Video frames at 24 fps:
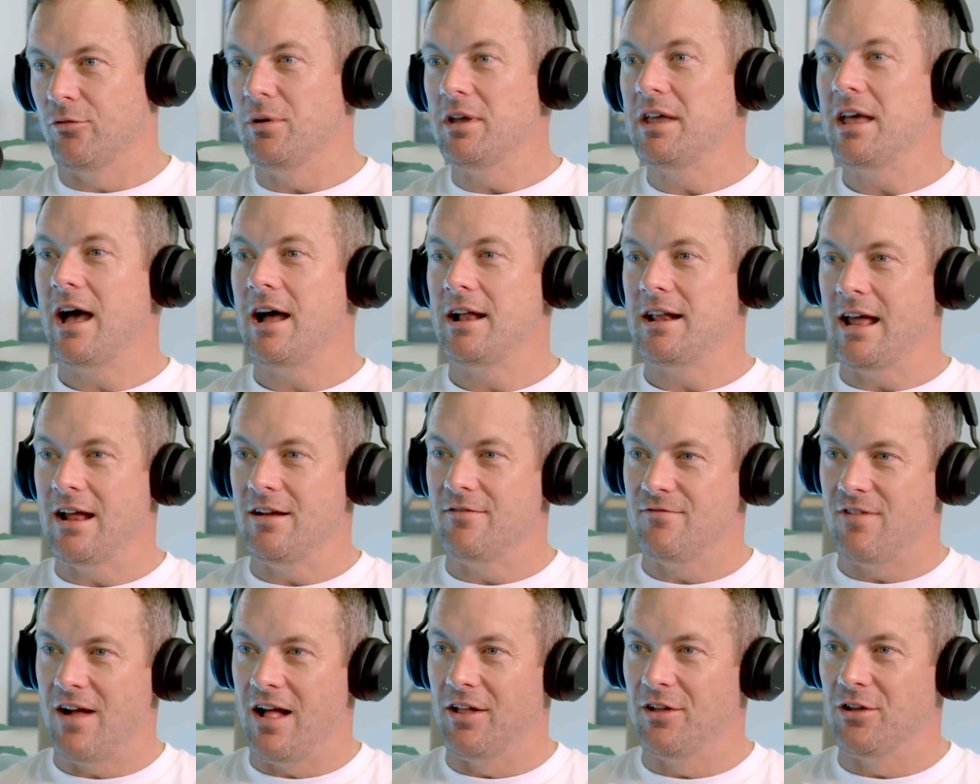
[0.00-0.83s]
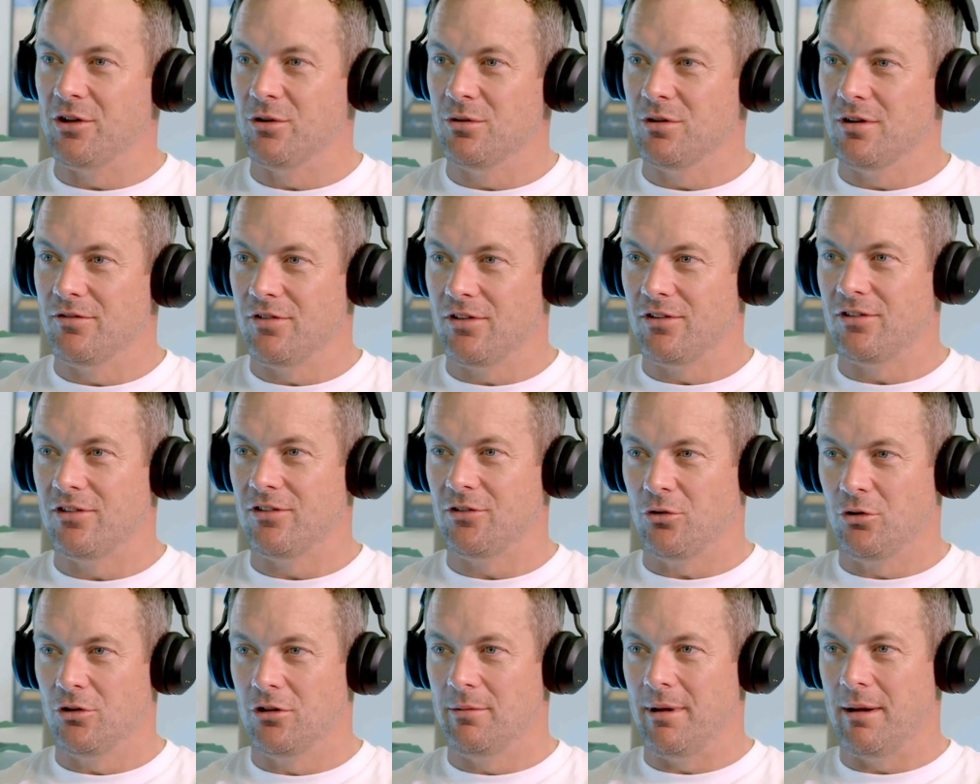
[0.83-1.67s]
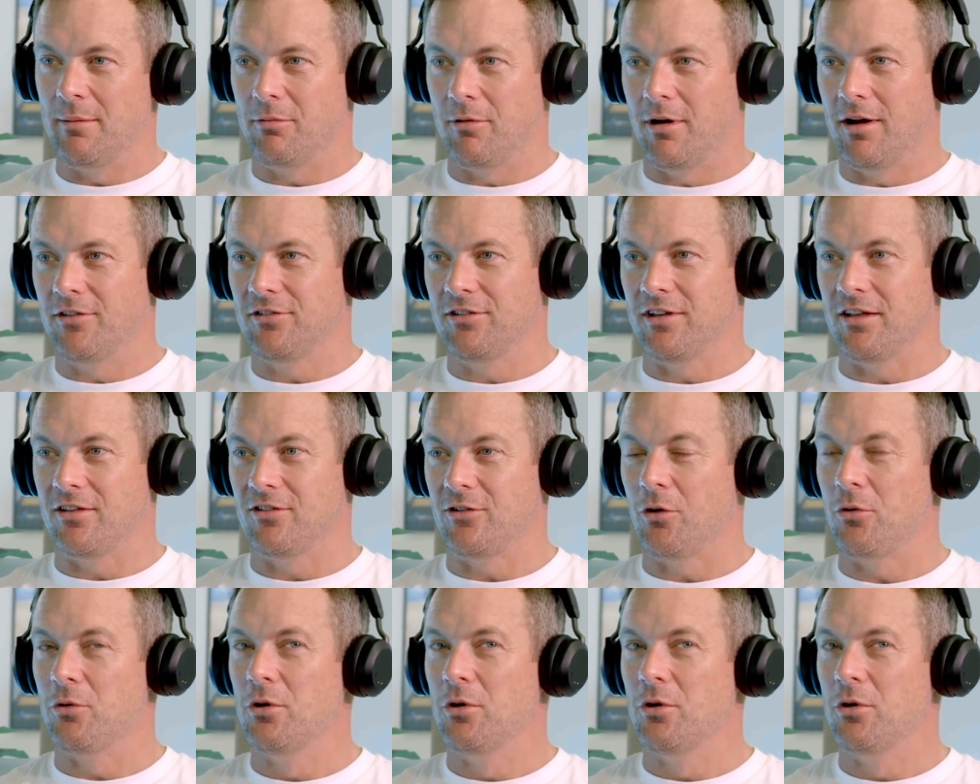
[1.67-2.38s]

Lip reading: If we can't add value, if this is all about pricing.